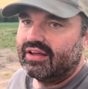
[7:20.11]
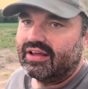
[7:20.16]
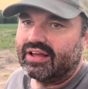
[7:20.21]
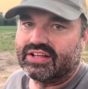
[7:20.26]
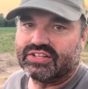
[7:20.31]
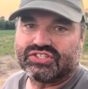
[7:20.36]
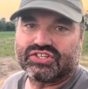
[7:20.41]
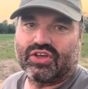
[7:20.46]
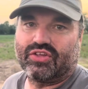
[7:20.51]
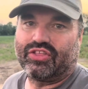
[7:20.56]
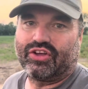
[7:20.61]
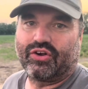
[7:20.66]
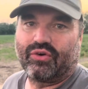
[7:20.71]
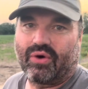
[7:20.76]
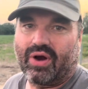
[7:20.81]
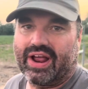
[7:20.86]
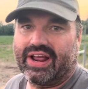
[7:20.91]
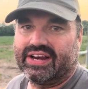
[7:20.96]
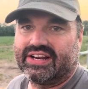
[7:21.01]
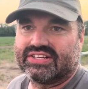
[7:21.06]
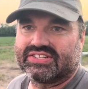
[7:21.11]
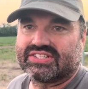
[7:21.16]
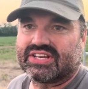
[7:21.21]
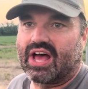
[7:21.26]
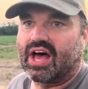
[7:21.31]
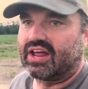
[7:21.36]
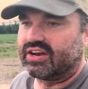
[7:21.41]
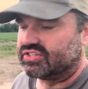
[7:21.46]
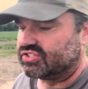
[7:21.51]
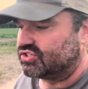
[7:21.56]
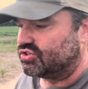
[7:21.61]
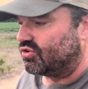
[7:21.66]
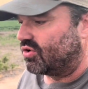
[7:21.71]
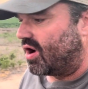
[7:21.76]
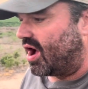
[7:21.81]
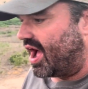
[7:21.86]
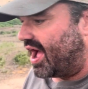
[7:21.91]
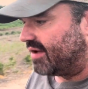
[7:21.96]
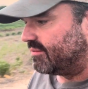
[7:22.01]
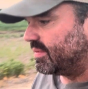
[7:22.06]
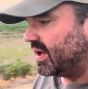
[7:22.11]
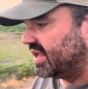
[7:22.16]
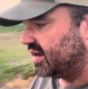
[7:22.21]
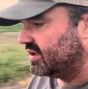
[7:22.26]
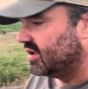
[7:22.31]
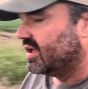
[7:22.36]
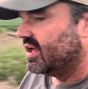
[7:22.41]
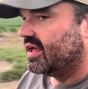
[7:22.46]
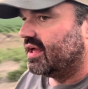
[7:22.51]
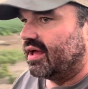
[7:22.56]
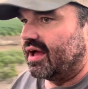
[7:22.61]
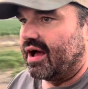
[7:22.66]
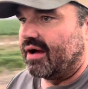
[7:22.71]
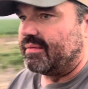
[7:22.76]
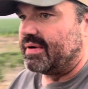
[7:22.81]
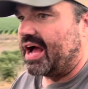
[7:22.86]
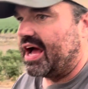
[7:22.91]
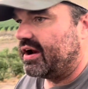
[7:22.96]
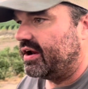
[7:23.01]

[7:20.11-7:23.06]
And so the grain is not as dry. But I'm out